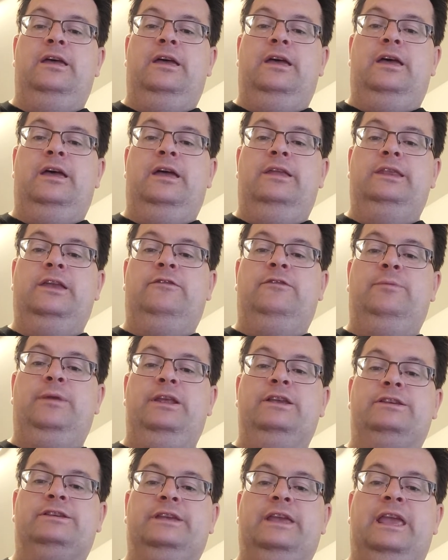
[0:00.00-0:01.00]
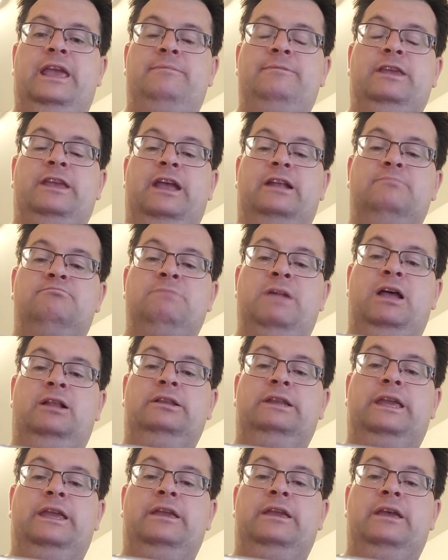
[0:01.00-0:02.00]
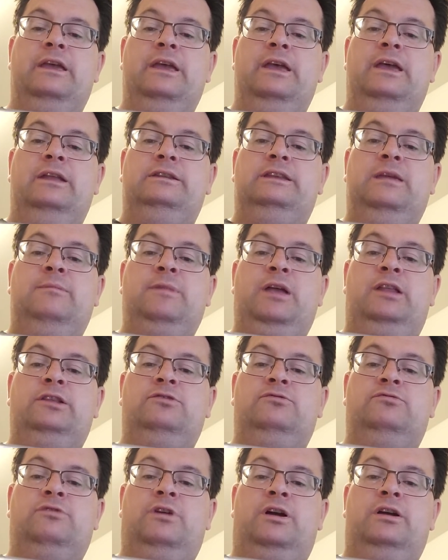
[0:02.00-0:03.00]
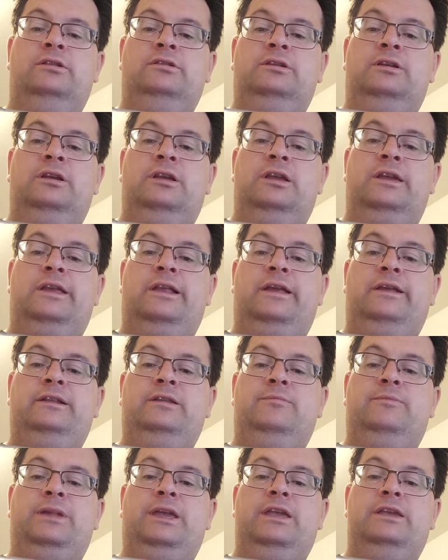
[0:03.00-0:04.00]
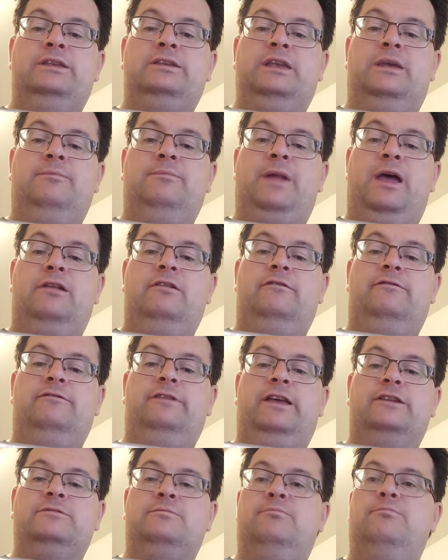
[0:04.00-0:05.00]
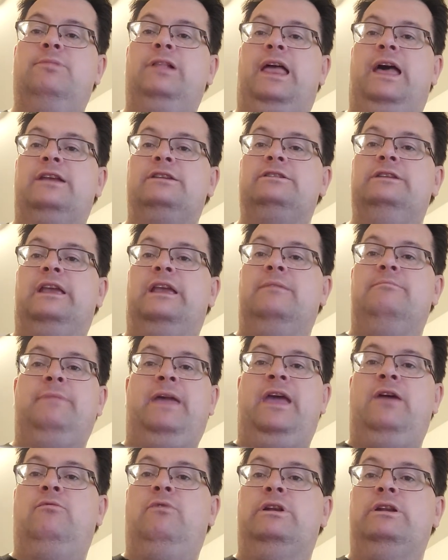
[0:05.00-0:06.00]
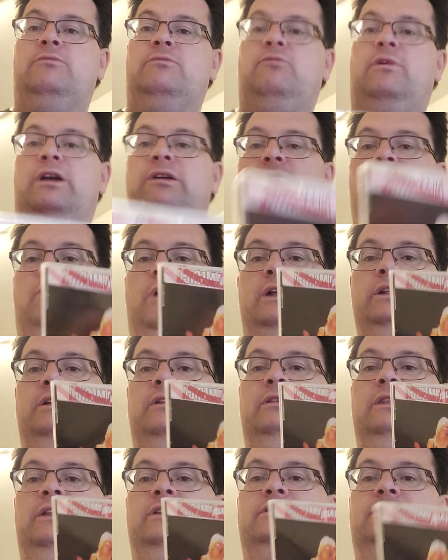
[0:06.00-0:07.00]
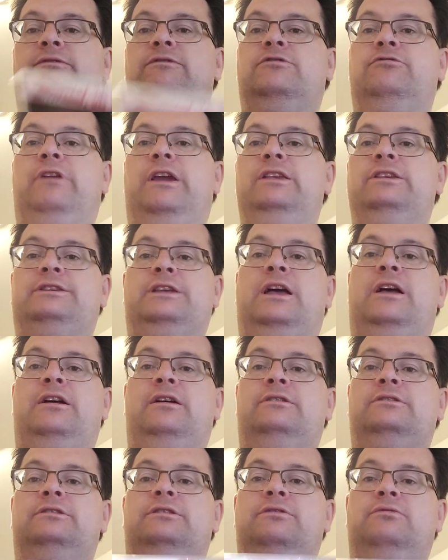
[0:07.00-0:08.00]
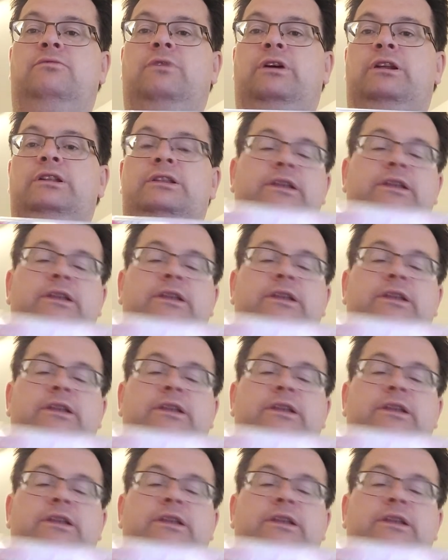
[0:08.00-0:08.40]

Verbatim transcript: uh, never be the same. Then you got Melly, Demon on the Run, Killing the Beast, and Battle Flesh and Black Snake. Man, what a what, what a list of great songs. What a